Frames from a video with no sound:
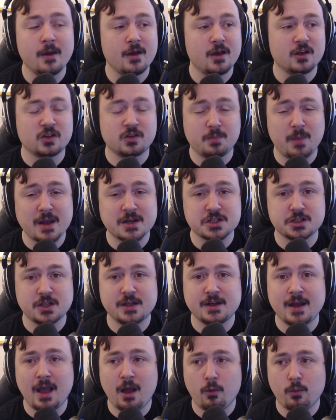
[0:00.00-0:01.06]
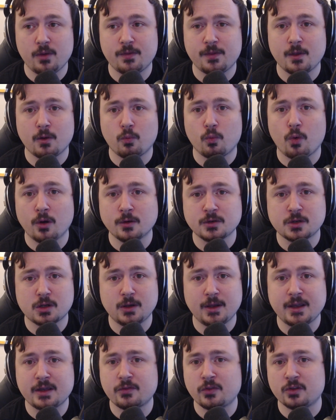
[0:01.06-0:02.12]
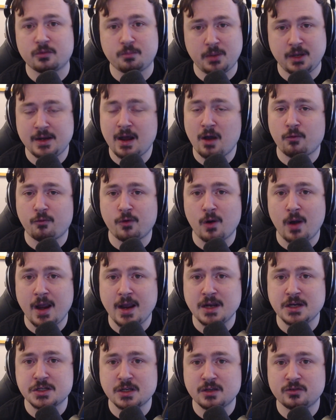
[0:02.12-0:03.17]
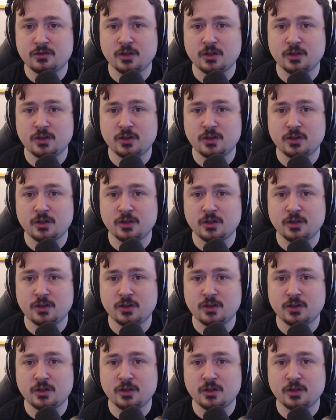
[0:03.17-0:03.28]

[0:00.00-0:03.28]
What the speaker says: especially now with the one click that's been out for ages.